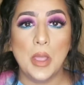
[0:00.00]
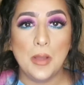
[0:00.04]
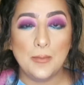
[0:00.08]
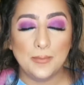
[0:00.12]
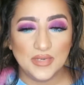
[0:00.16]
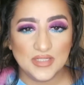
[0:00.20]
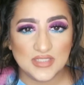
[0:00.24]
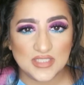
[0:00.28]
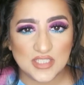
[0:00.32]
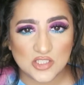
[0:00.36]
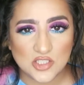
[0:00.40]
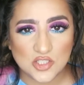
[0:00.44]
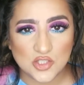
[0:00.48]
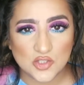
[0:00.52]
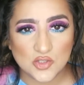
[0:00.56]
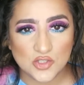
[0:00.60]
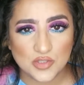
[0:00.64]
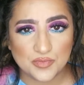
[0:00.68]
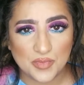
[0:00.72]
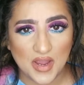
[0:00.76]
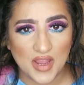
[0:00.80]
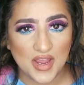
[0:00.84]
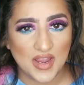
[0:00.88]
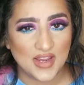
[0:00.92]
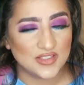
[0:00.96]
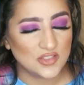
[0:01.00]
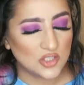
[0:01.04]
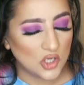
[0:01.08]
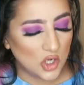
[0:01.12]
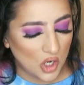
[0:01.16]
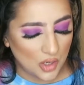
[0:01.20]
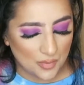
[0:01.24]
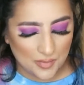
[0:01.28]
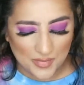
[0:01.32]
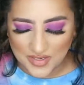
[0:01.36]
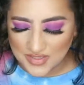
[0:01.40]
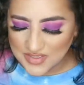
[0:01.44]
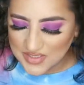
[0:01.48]
Please excuse my hair, it's a
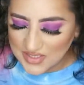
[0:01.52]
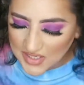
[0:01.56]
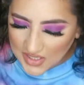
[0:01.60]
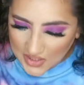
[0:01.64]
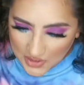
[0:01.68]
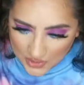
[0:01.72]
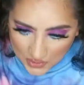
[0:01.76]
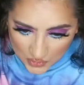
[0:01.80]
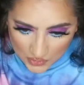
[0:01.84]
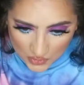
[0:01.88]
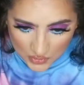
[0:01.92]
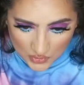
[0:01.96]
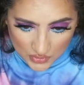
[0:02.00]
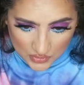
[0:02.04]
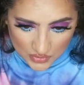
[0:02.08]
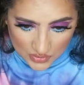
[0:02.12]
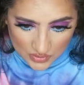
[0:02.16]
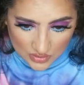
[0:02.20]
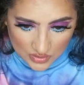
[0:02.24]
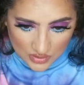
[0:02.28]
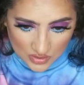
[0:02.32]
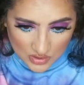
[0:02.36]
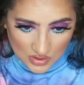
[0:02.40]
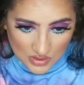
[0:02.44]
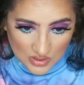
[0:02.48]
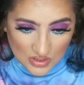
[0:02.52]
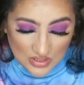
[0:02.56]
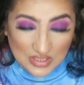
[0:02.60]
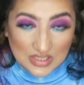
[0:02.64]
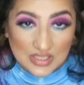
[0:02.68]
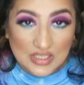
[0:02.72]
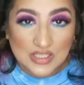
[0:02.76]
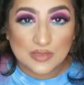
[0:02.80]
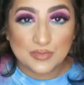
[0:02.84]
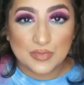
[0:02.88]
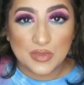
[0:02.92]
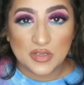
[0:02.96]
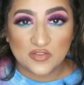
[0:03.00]
hot mess, I know.
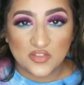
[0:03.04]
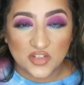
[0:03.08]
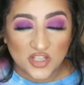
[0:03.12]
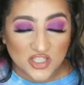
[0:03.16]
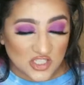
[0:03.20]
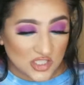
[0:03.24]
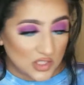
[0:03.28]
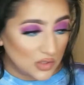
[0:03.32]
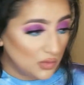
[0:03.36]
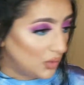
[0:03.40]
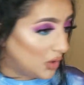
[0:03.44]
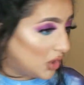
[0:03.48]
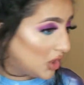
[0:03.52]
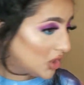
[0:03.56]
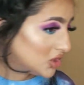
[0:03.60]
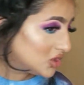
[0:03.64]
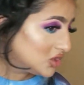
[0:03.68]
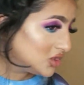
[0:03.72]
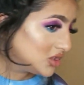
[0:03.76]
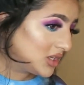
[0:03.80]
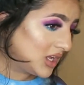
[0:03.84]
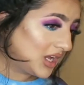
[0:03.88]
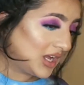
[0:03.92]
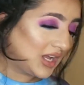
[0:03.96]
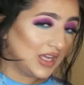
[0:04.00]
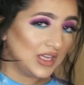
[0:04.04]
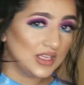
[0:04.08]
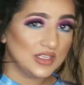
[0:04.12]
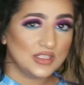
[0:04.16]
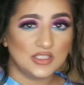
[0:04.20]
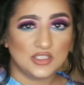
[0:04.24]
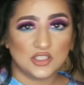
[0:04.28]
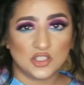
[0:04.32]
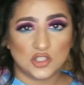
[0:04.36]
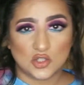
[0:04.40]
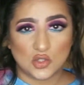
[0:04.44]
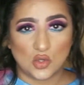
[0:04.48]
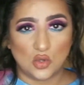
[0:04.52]
It's been freshly washed and
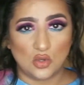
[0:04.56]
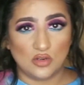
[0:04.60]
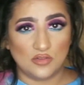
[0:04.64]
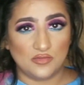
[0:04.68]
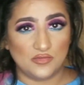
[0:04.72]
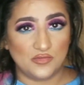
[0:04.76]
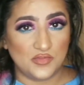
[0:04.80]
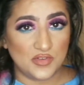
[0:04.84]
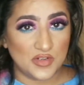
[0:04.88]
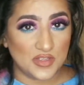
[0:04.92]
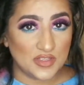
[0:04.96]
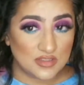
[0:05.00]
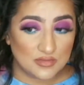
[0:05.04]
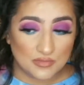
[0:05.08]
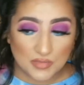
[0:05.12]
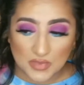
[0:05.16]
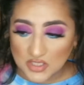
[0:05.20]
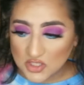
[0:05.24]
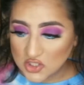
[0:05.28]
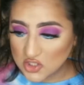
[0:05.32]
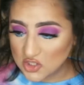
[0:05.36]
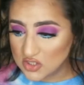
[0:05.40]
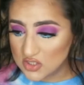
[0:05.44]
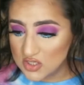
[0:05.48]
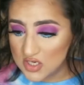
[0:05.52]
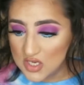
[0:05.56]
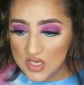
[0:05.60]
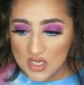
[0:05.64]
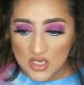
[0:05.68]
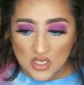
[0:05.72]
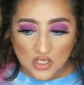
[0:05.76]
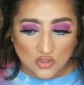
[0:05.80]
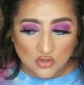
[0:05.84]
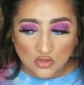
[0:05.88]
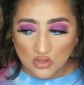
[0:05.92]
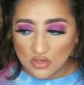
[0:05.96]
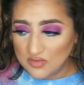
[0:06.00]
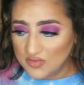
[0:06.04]
it's just all frizzy.
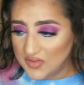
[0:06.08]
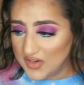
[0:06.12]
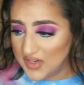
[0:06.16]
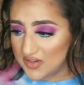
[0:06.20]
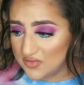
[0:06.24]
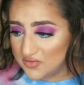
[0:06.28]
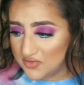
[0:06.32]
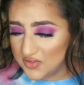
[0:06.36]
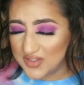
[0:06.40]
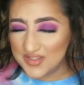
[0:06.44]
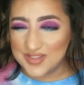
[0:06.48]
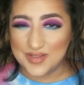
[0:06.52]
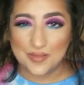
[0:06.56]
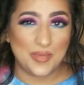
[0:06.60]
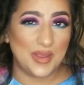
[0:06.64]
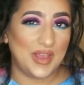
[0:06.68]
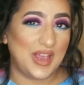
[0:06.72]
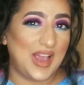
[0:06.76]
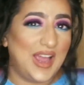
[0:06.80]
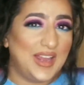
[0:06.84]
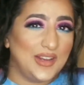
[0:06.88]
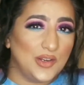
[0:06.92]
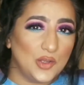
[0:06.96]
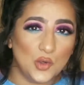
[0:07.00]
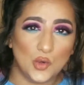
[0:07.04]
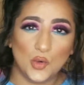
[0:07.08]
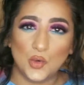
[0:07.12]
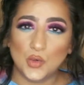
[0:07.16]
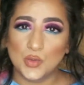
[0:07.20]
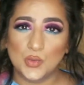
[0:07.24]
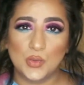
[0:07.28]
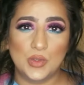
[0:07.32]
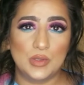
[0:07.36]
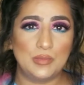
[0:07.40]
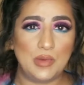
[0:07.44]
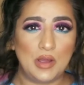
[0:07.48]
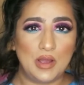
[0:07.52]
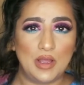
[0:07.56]
It's all very frizzy, but it kind of goes
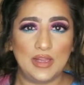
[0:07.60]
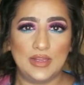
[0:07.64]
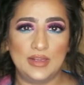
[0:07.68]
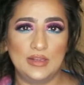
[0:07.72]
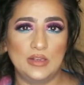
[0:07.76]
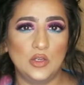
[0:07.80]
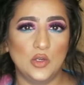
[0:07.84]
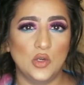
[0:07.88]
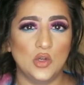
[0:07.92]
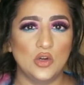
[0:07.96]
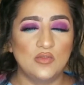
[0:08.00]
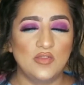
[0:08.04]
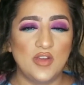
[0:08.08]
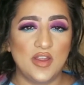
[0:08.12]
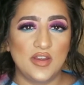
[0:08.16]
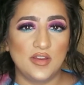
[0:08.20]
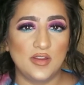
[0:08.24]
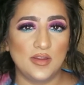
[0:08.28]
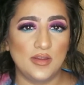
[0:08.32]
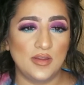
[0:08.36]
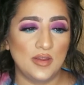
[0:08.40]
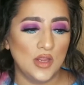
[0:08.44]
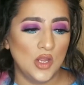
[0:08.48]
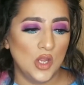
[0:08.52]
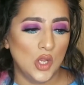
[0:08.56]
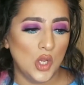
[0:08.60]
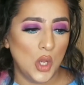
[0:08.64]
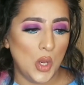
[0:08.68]
with my, you know, very...